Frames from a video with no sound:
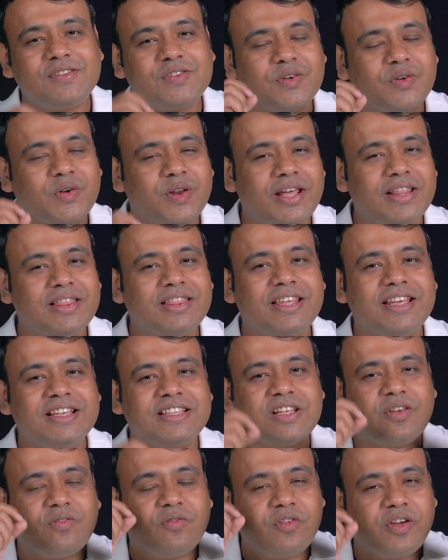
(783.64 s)
strength
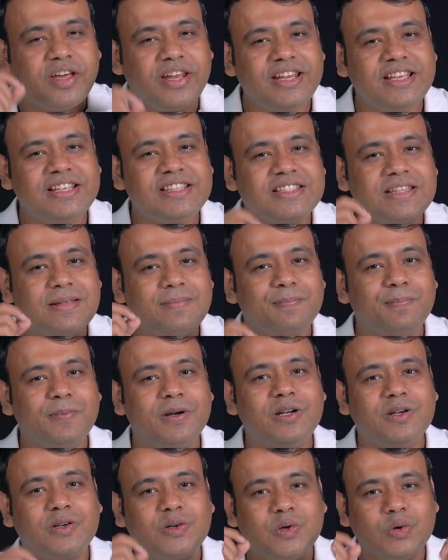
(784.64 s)
is a very
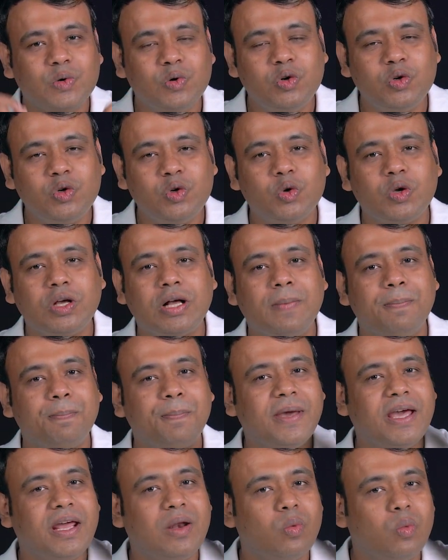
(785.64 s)
simple tool to
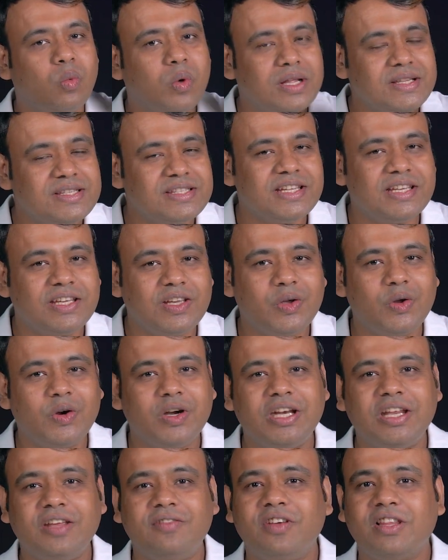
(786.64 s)
compare one
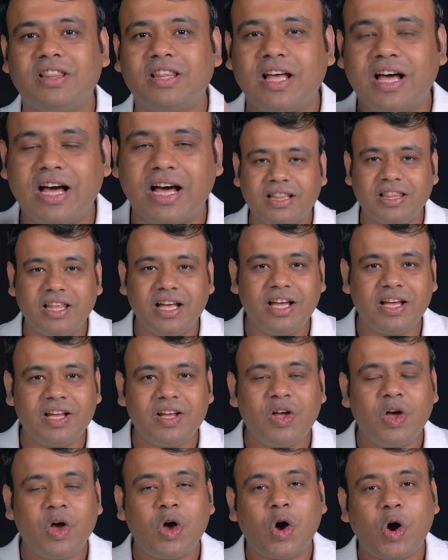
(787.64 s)
security with other,
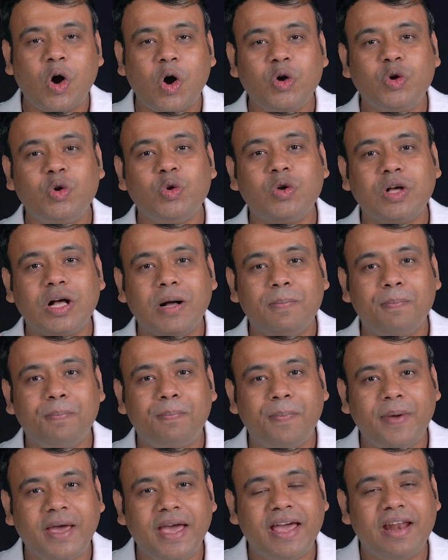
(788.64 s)
or to
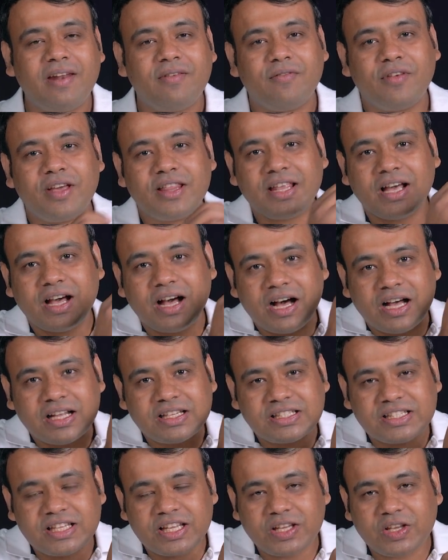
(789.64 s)
compare whether a
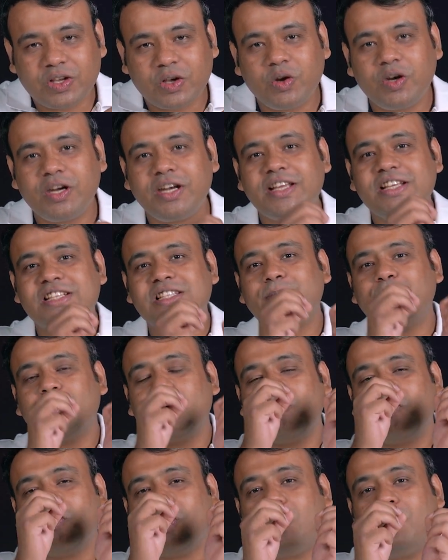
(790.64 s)
security is
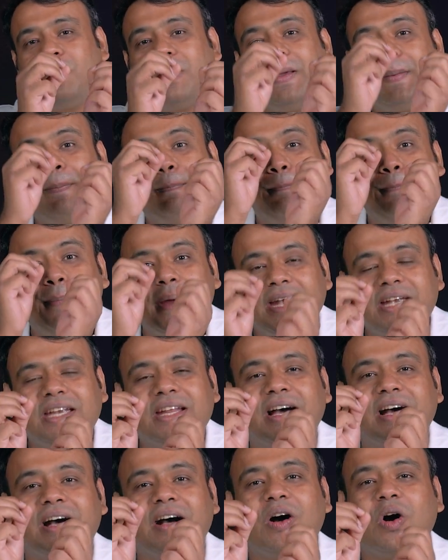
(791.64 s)
performing
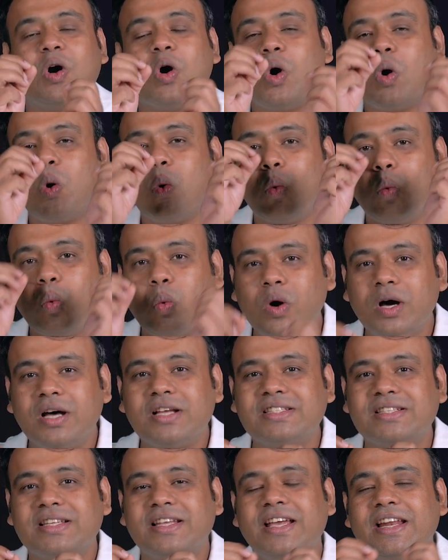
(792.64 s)
better or
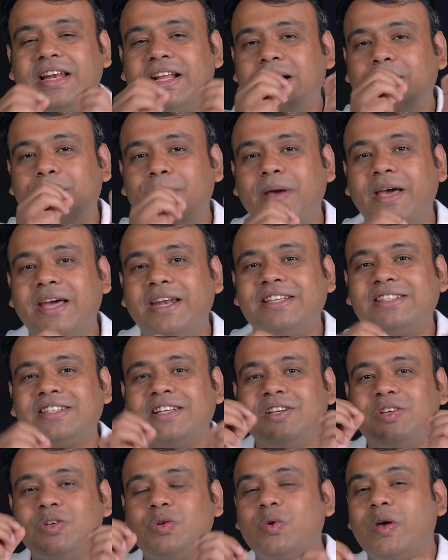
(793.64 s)
worse in
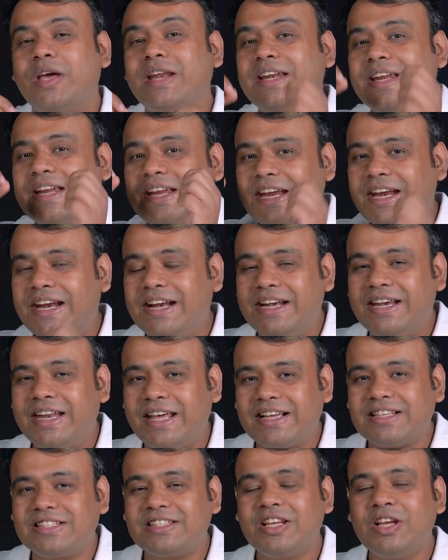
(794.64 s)
comparison to an
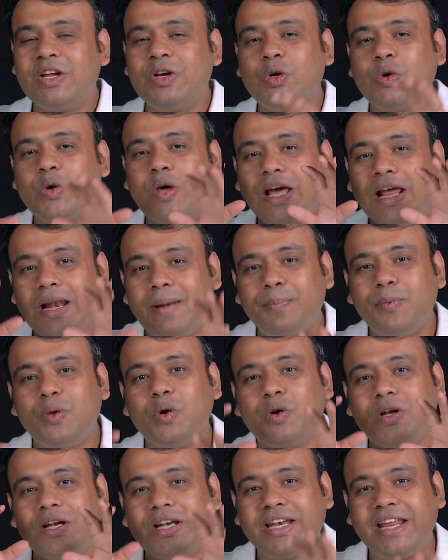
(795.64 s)
index, to help
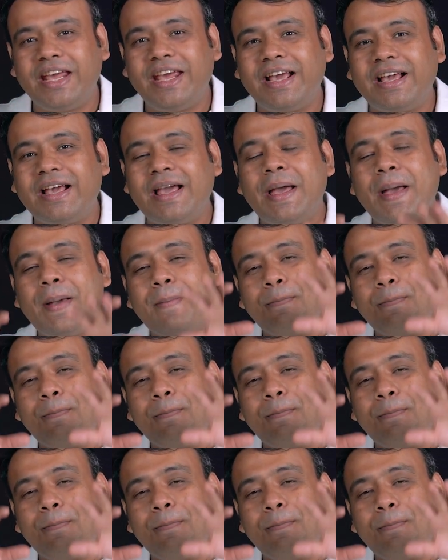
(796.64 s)
you take